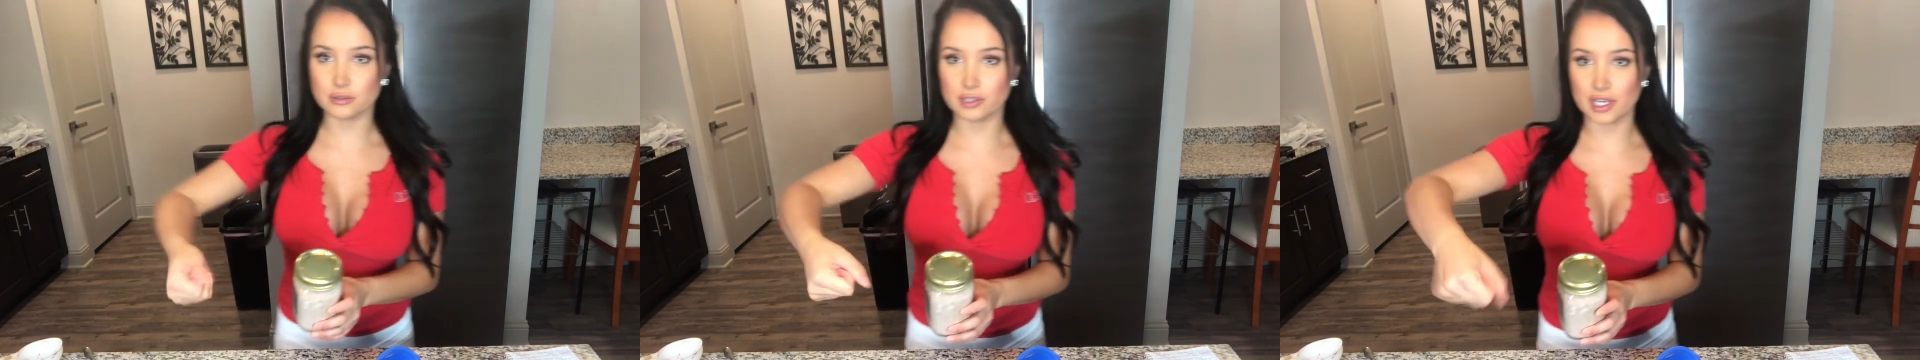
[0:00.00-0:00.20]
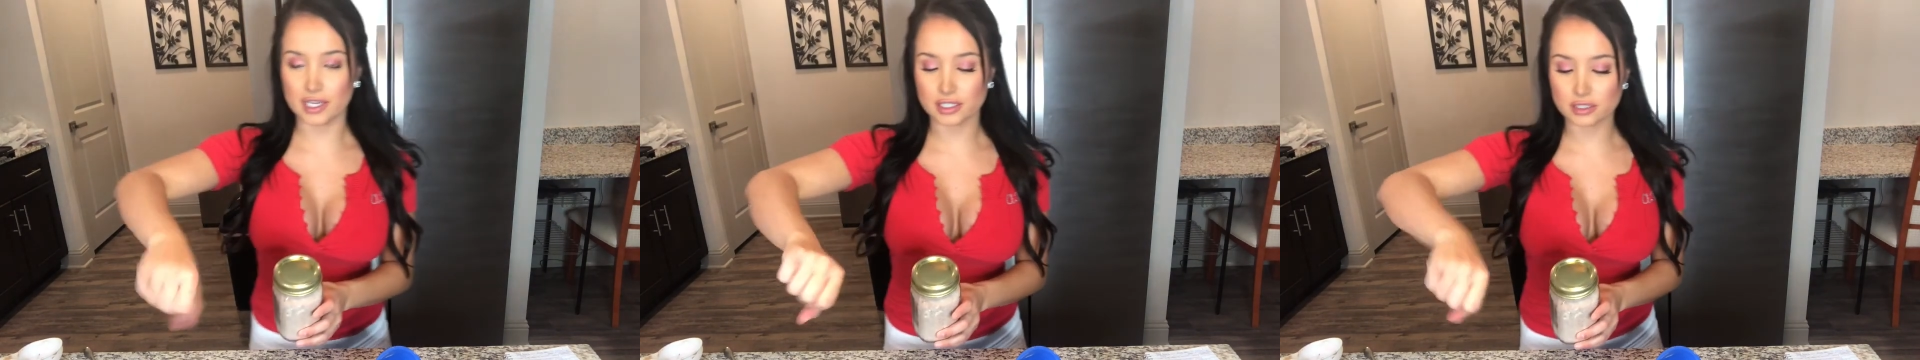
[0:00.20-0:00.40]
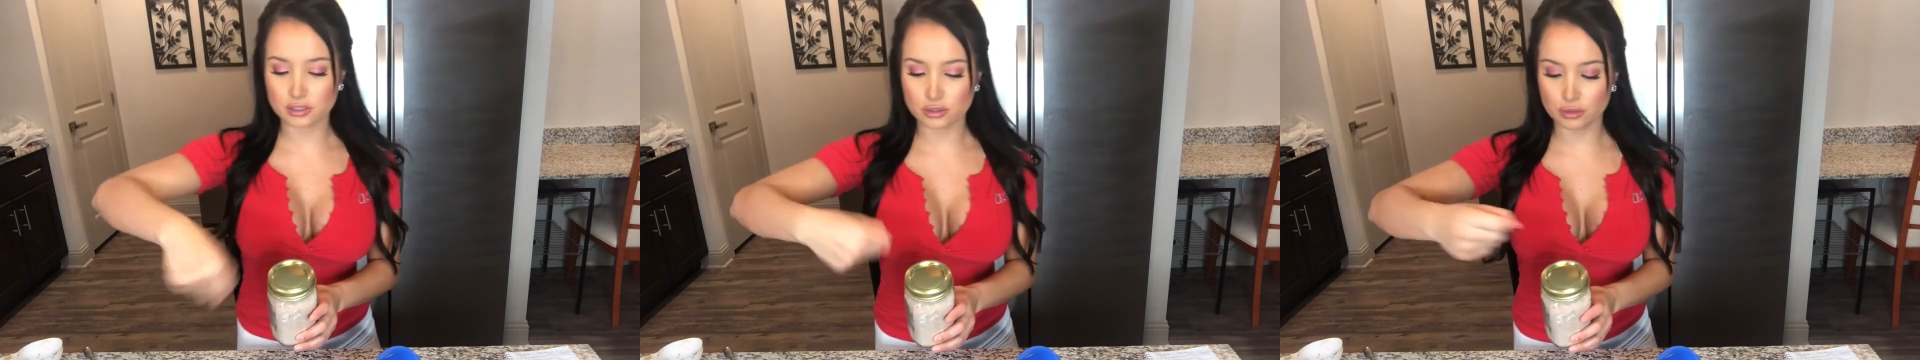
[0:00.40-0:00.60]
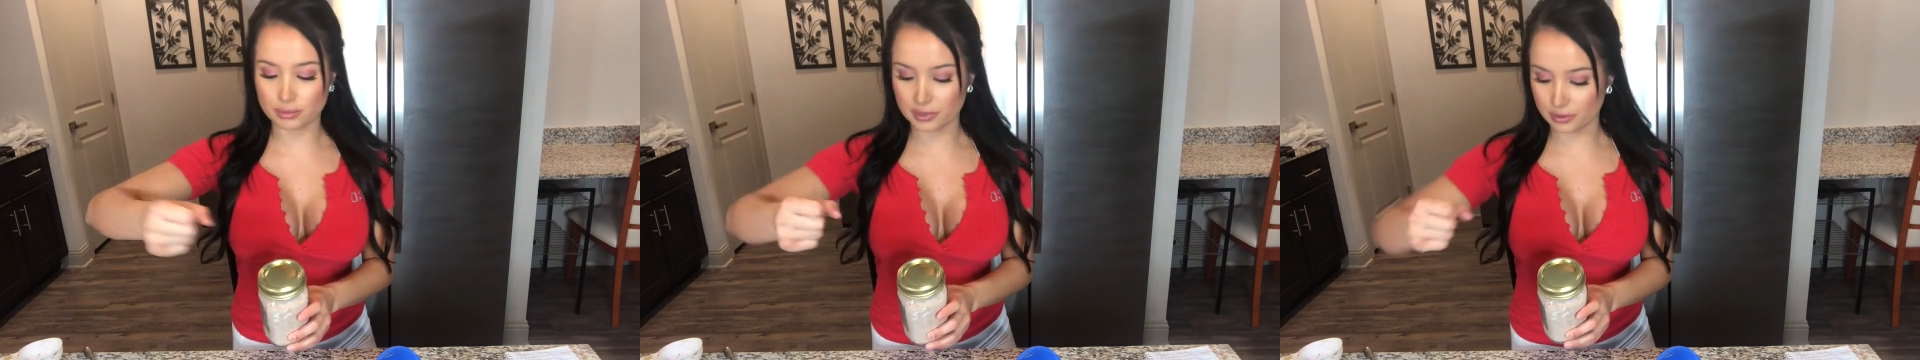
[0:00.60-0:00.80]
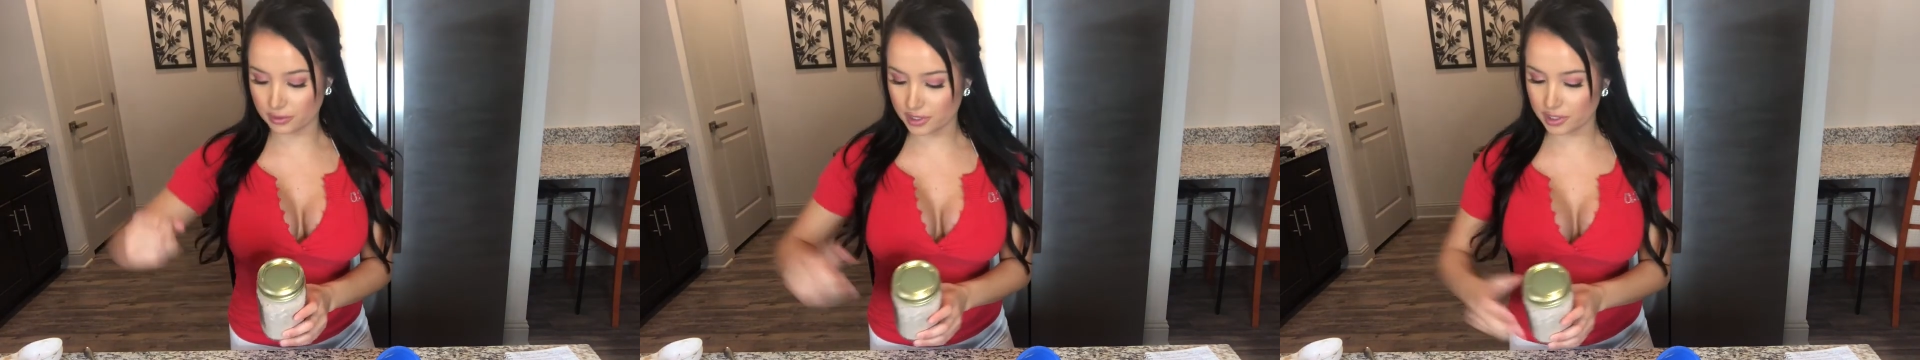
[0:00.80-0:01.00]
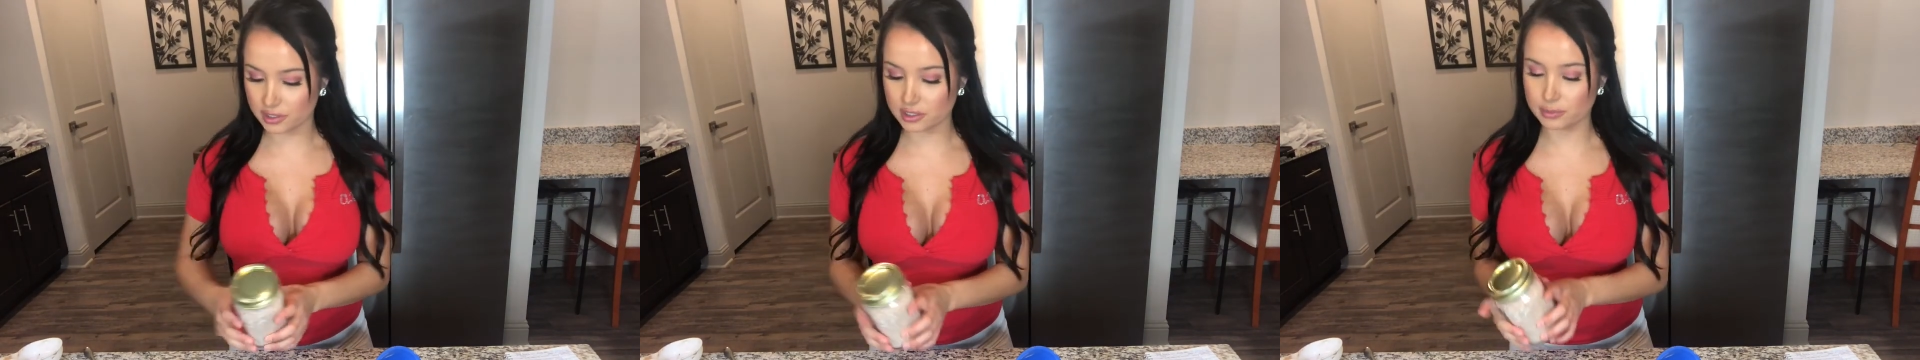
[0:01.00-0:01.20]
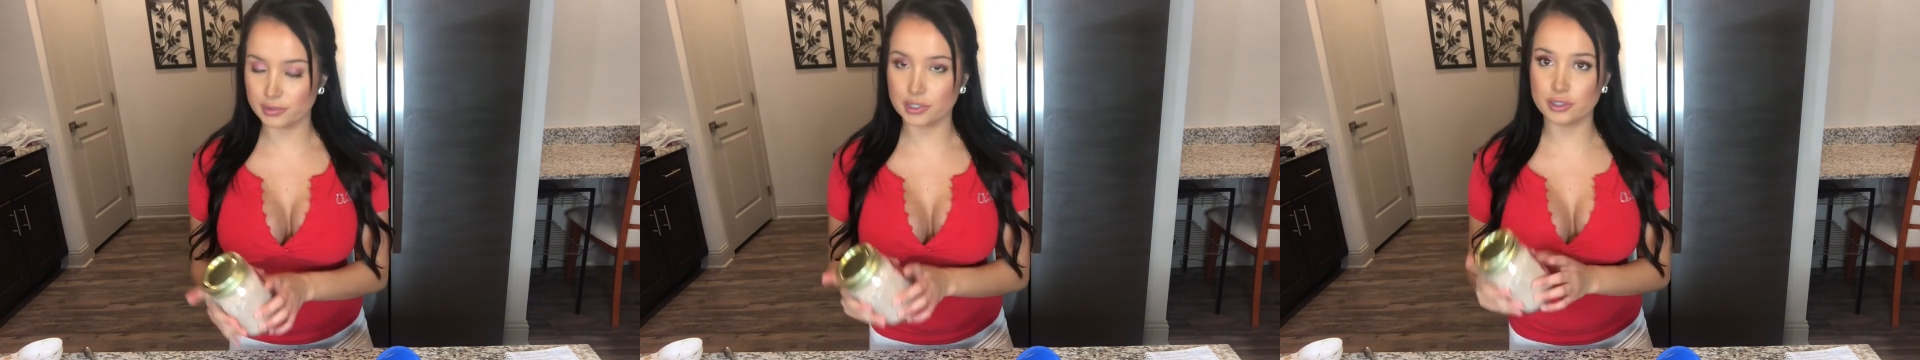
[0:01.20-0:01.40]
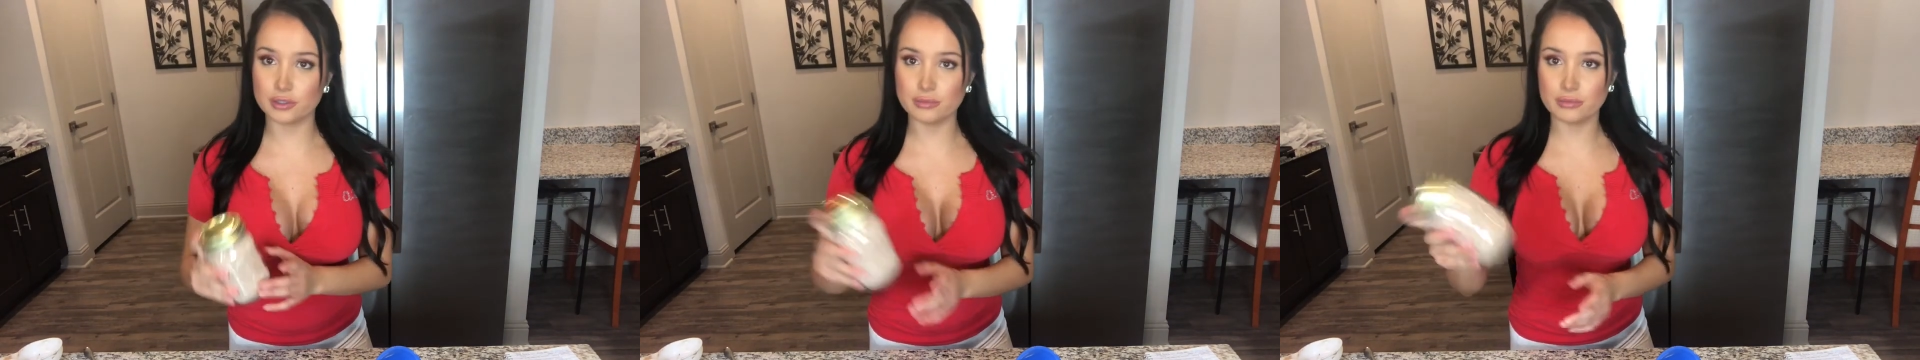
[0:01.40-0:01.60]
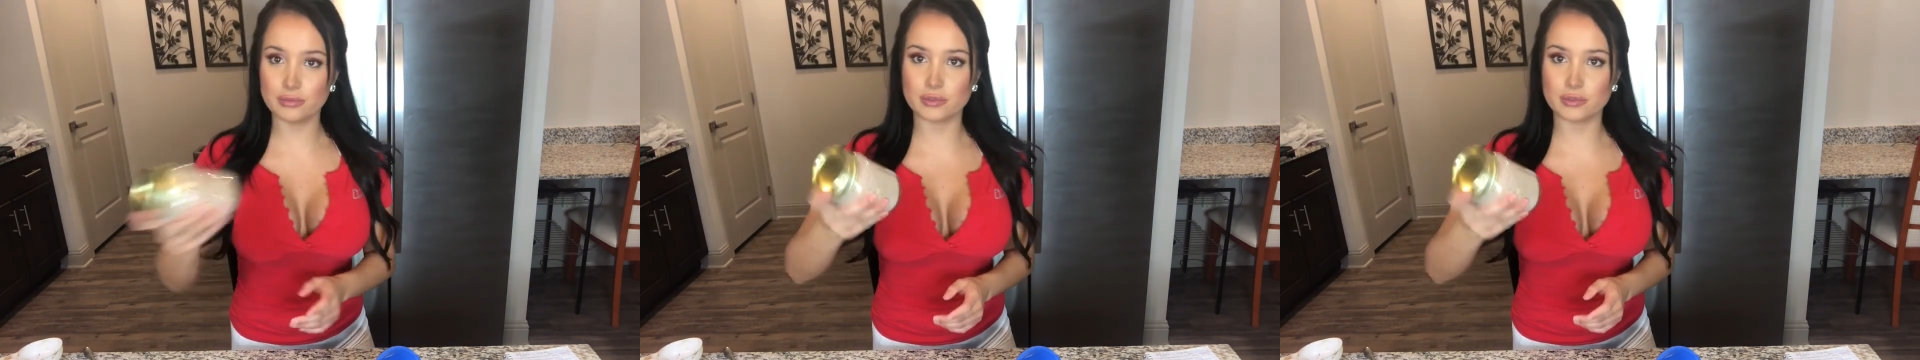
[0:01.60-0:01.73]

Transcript: like scoop it with a spoon.